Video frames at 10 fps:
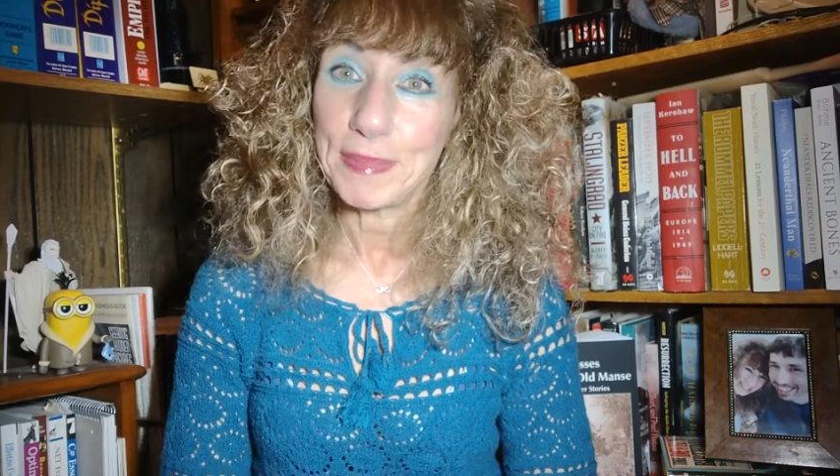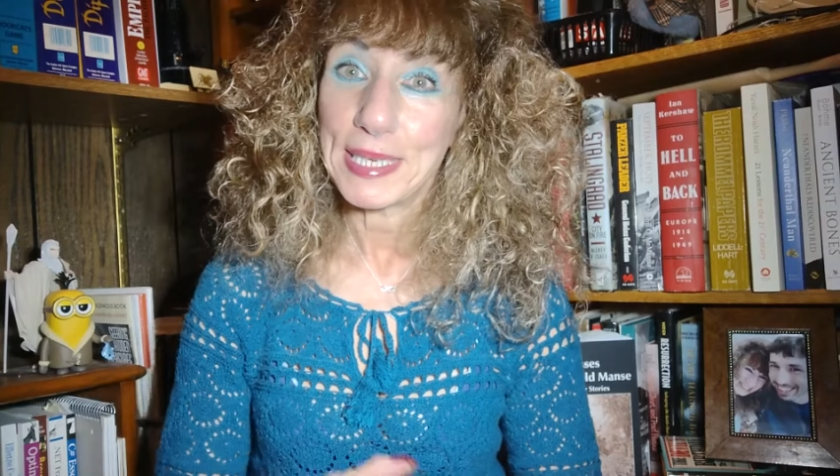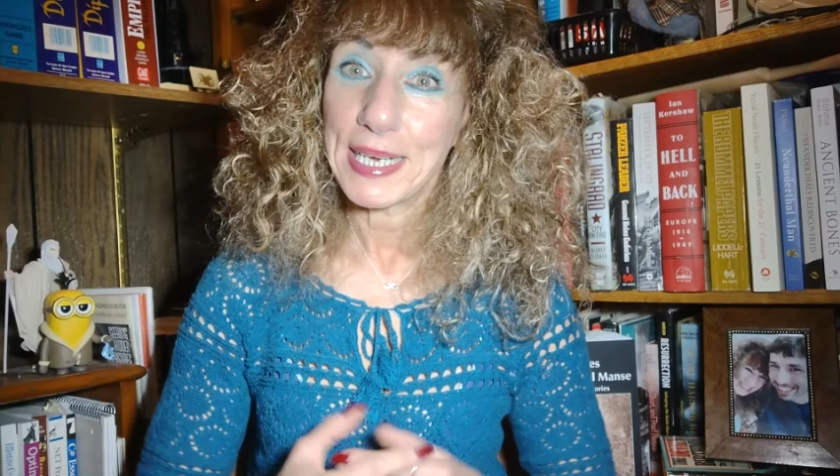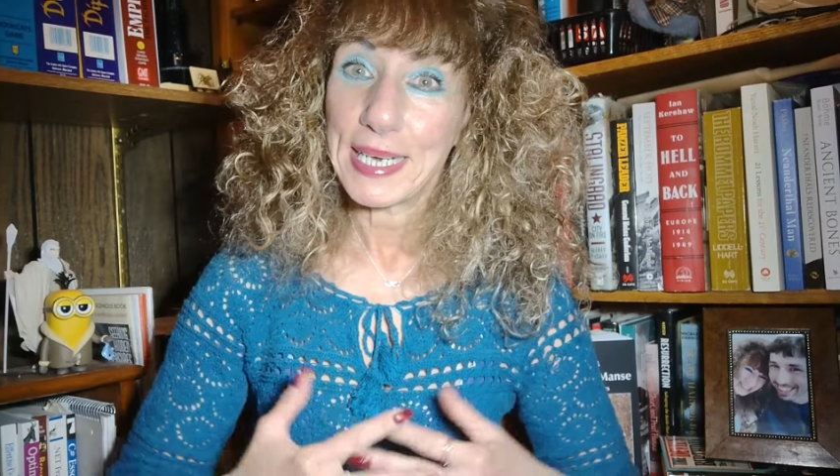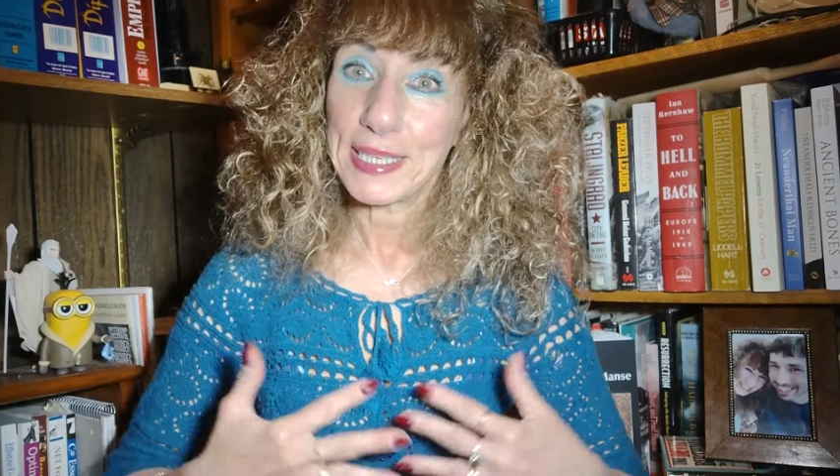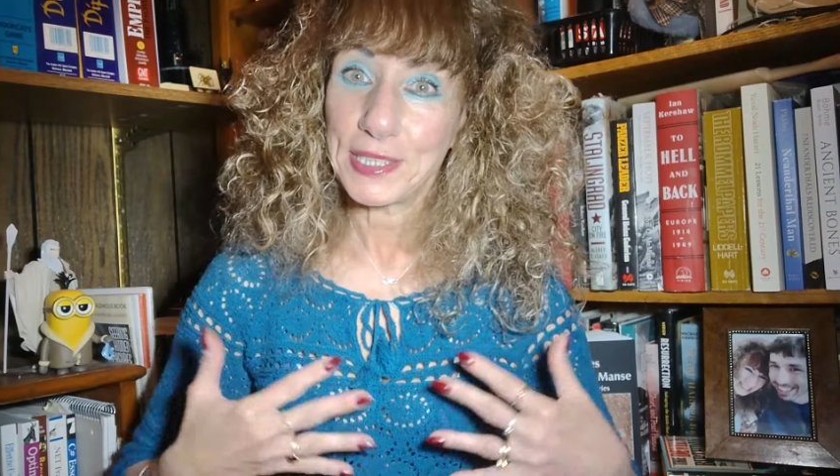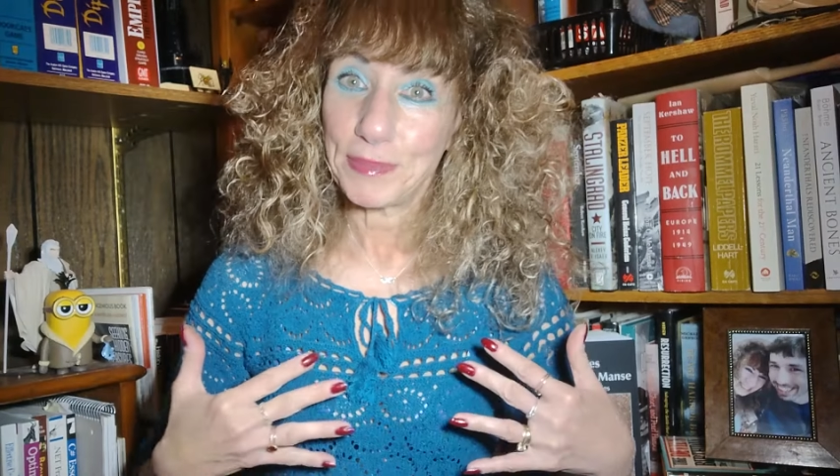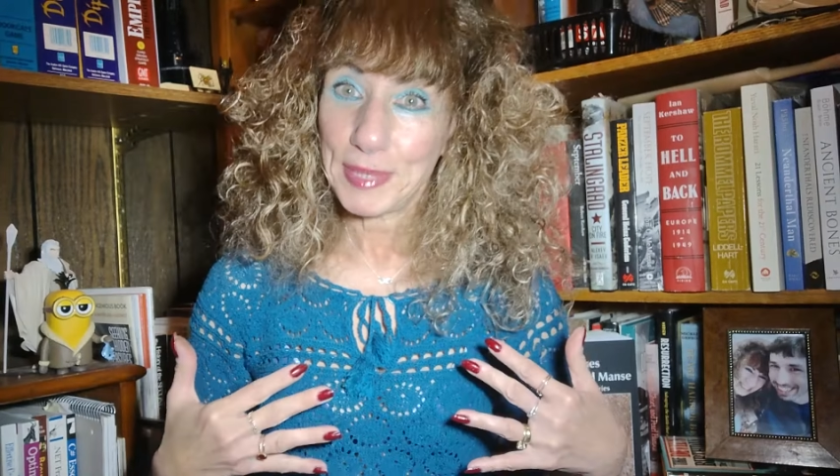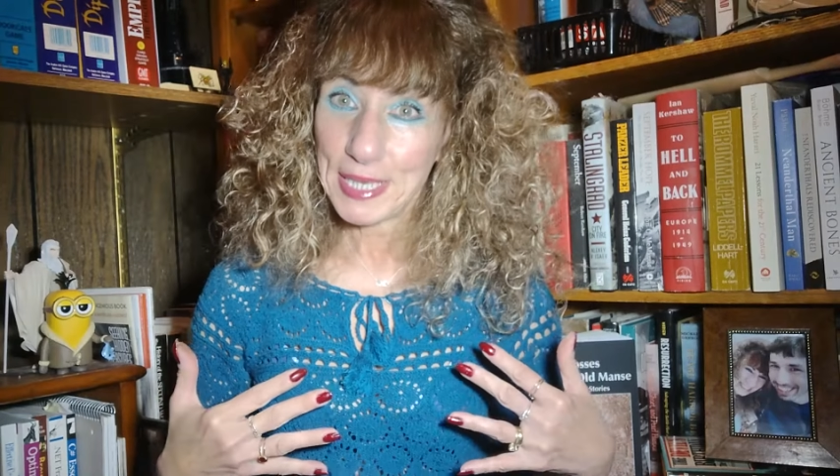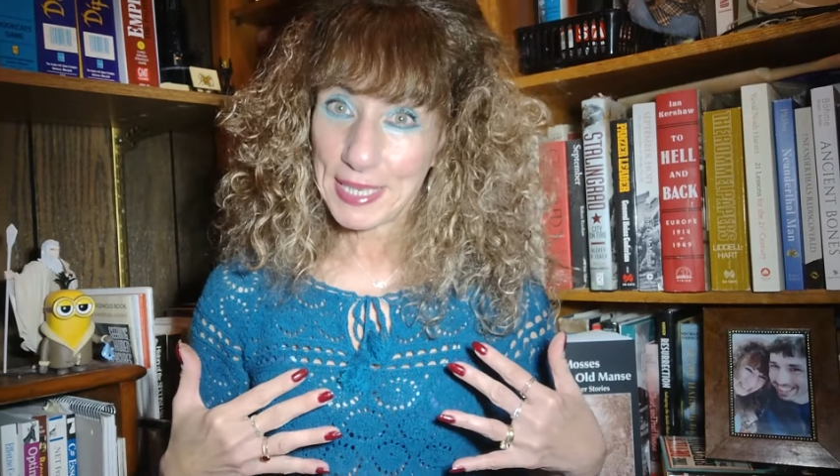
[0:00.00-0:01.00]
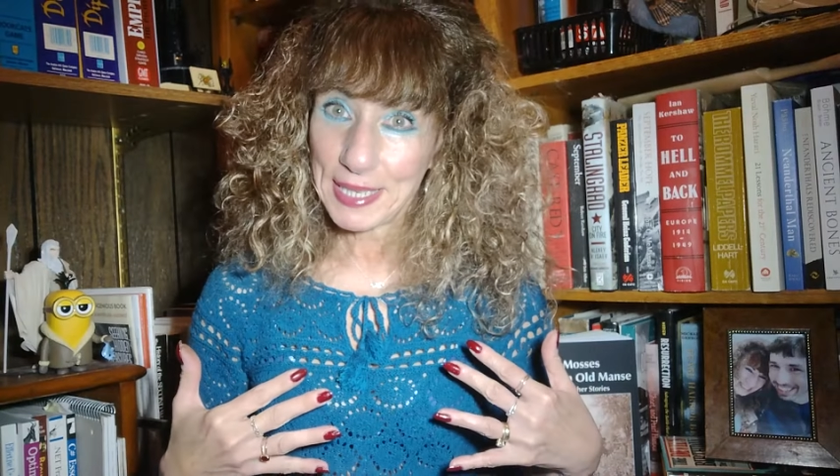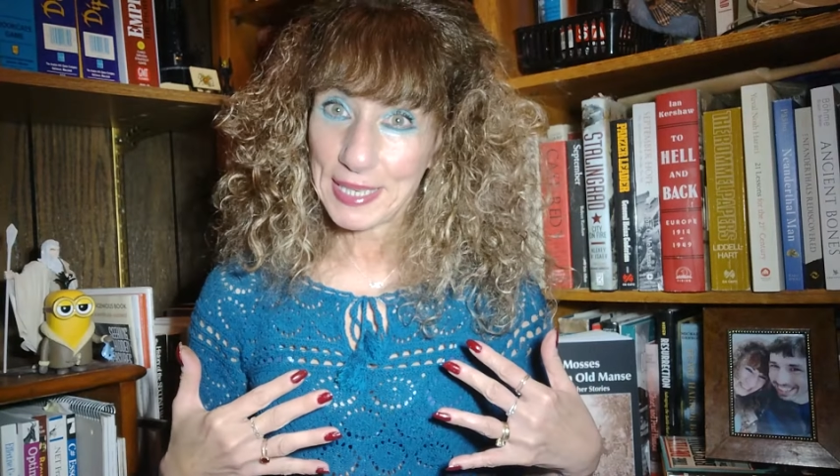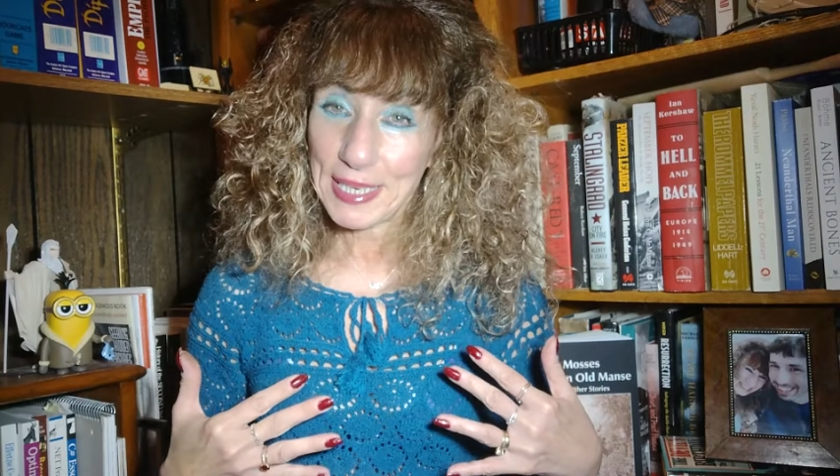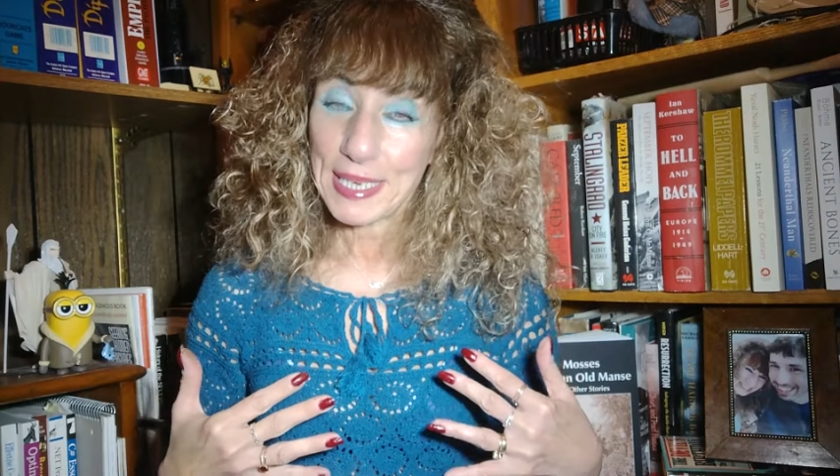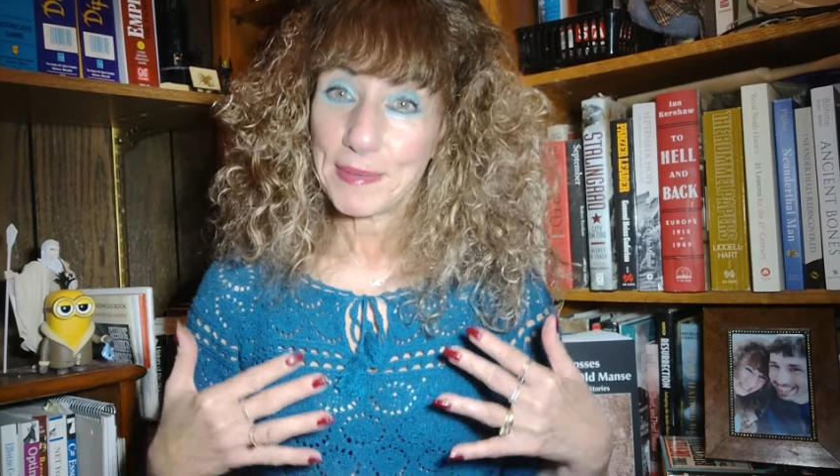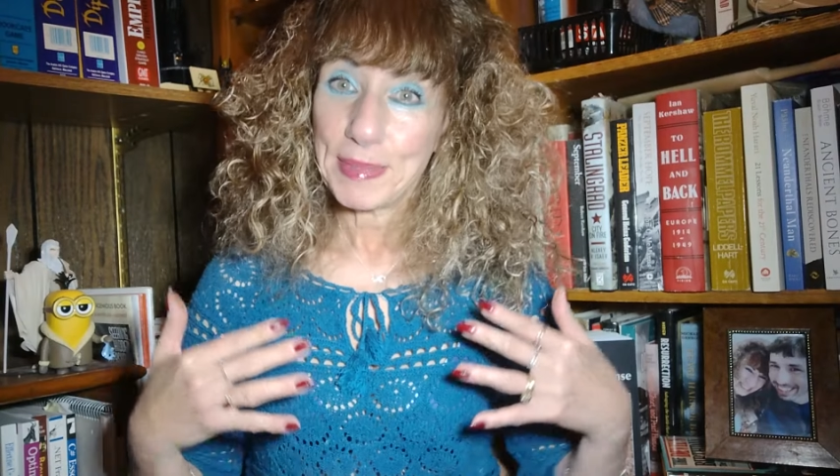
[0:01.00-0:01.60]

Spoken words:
Be kind to me,